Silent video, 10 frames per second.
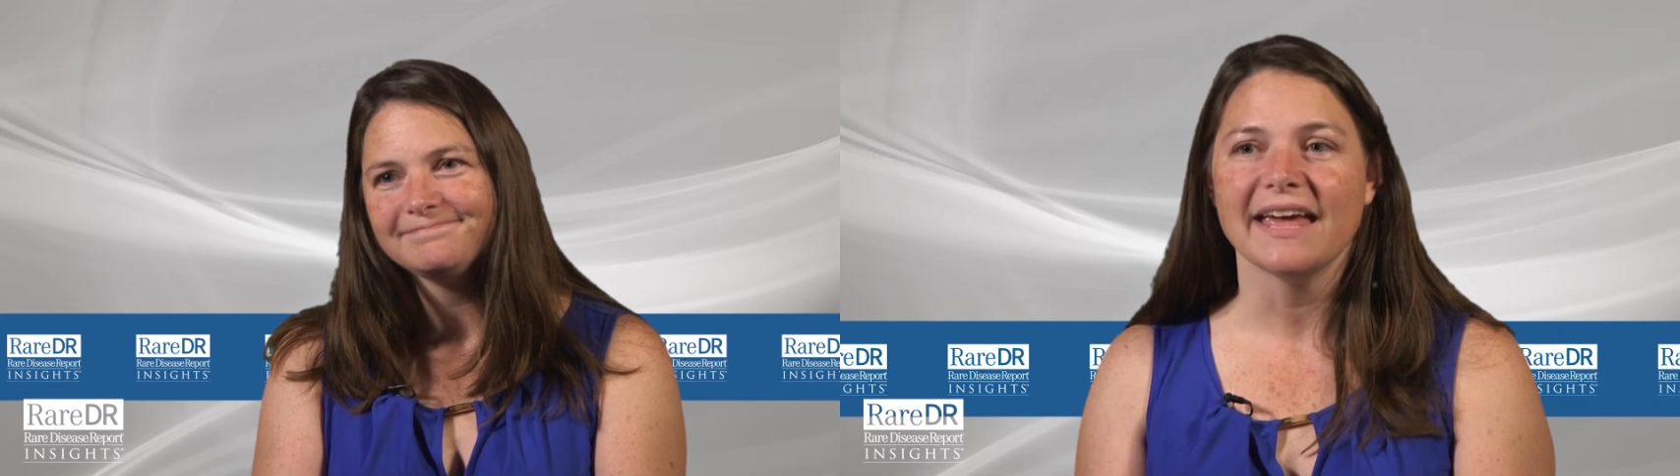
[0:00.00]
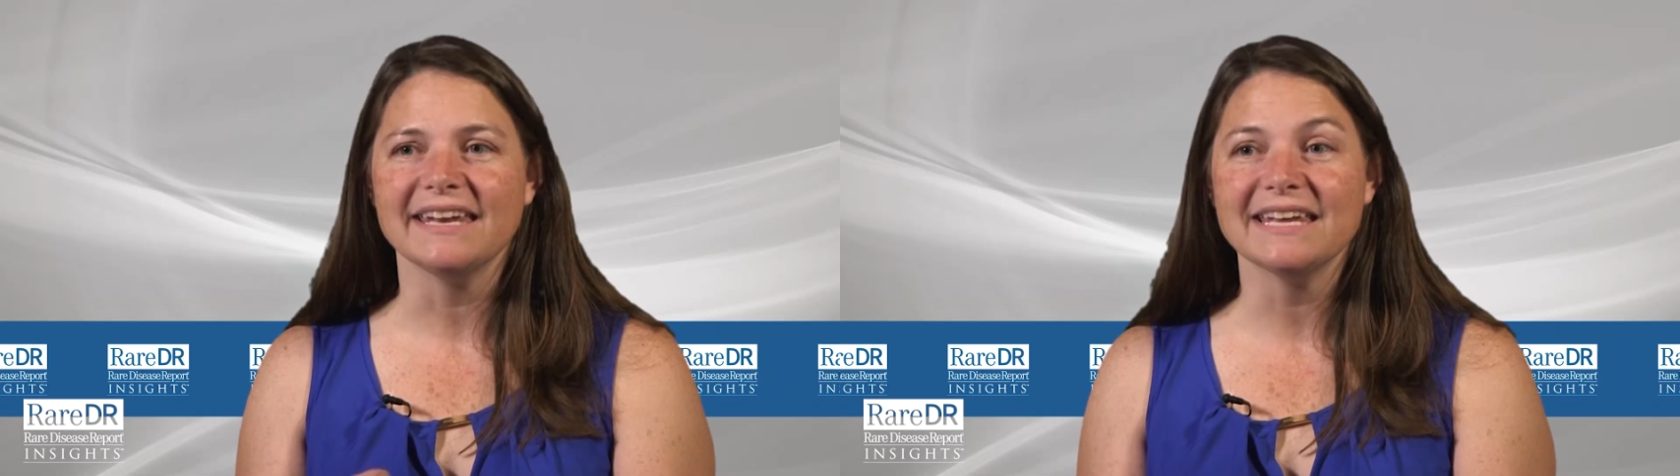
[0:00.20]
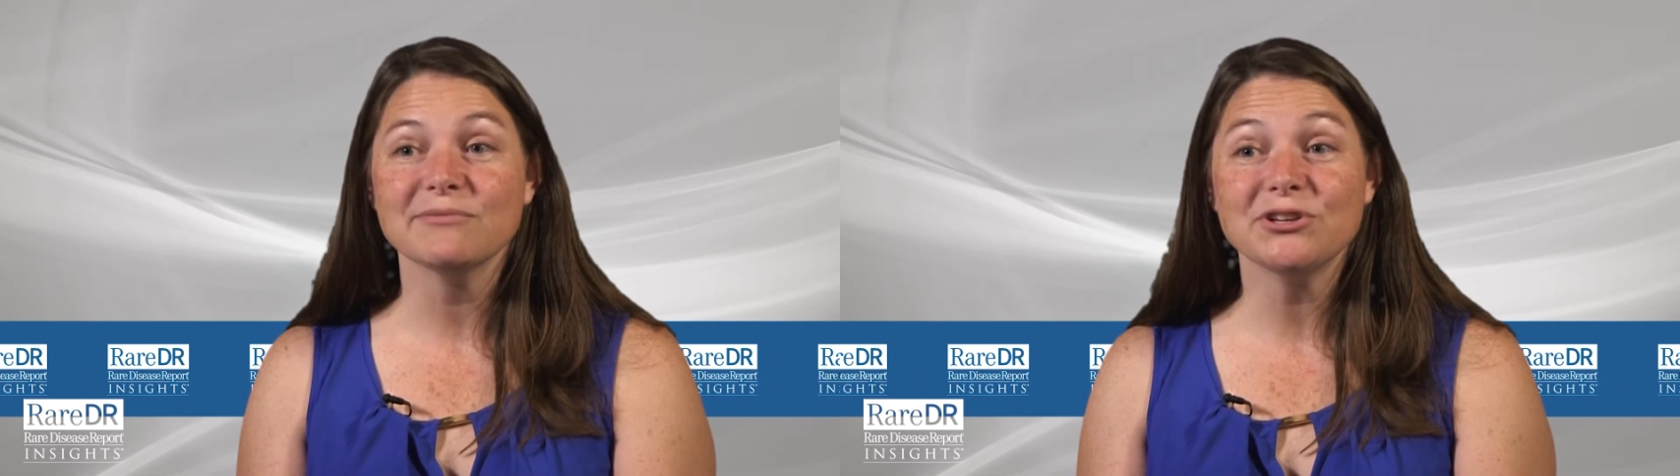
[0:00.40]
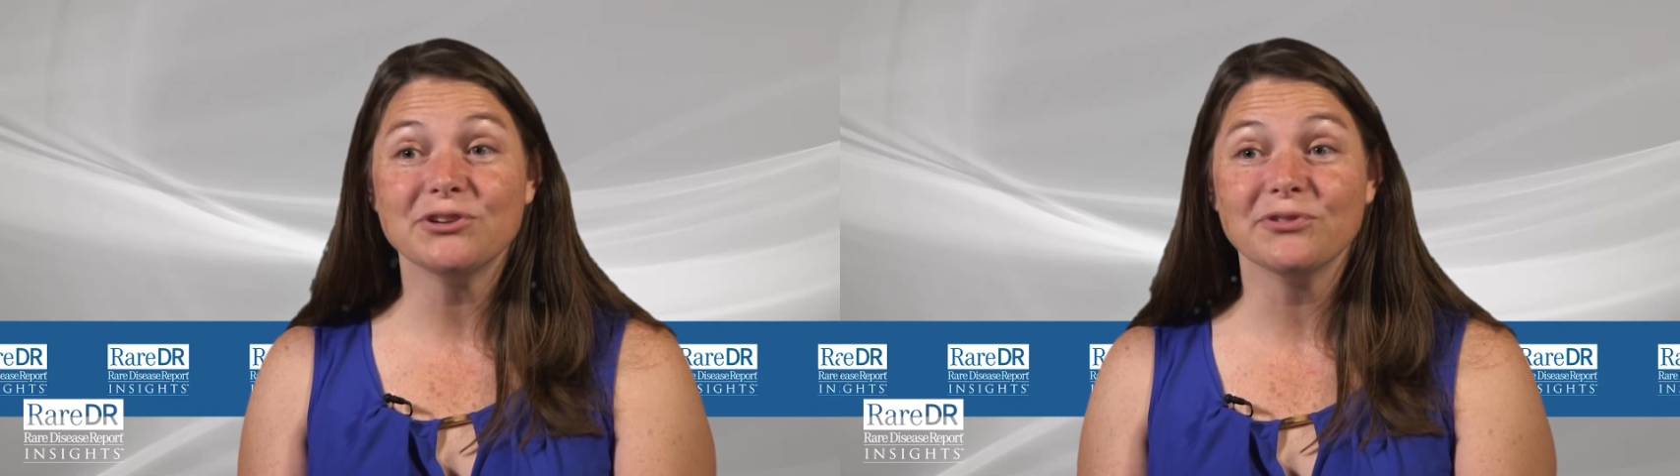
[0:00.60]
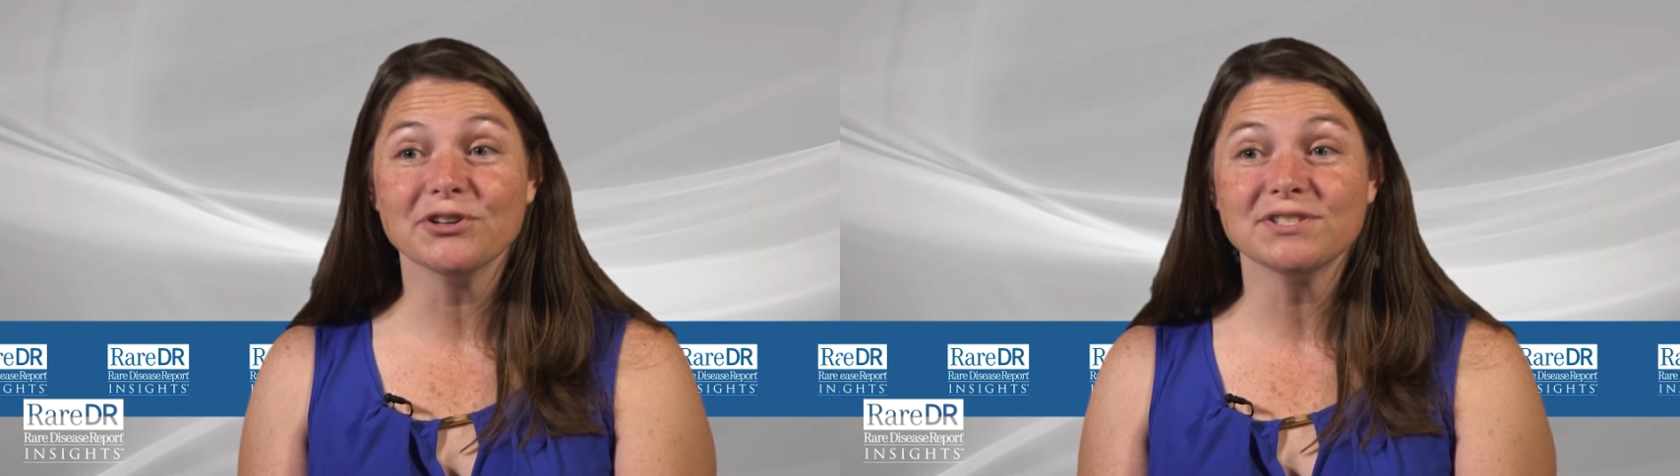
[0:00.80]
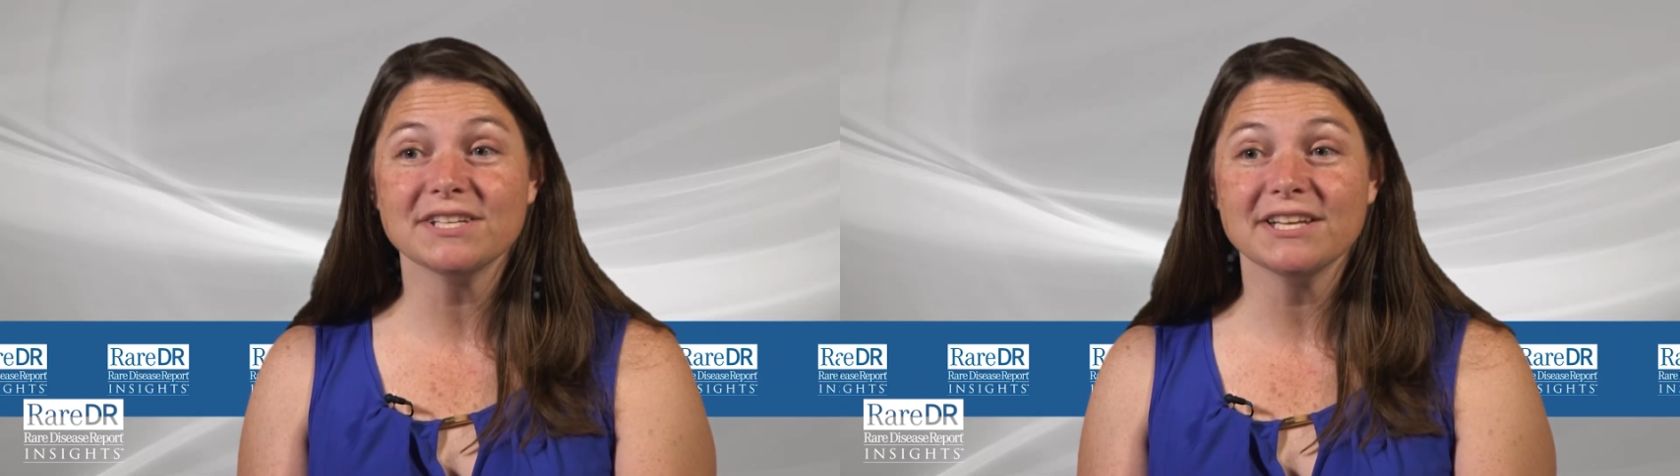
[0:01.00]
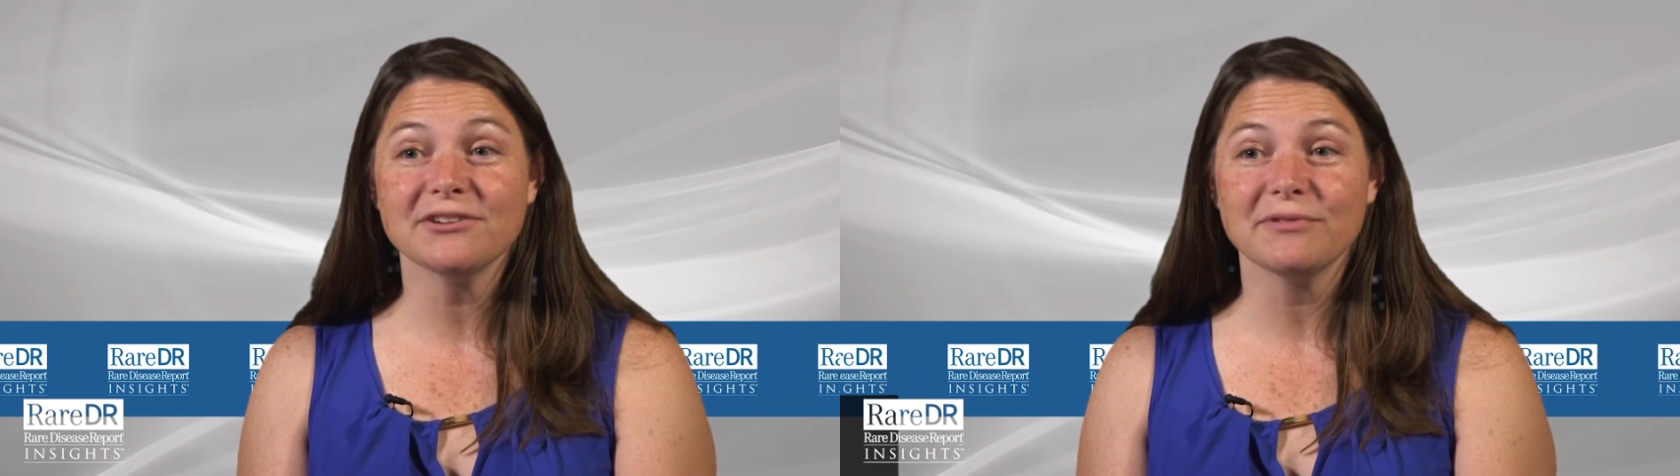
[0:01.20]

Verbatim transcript: At Emory University,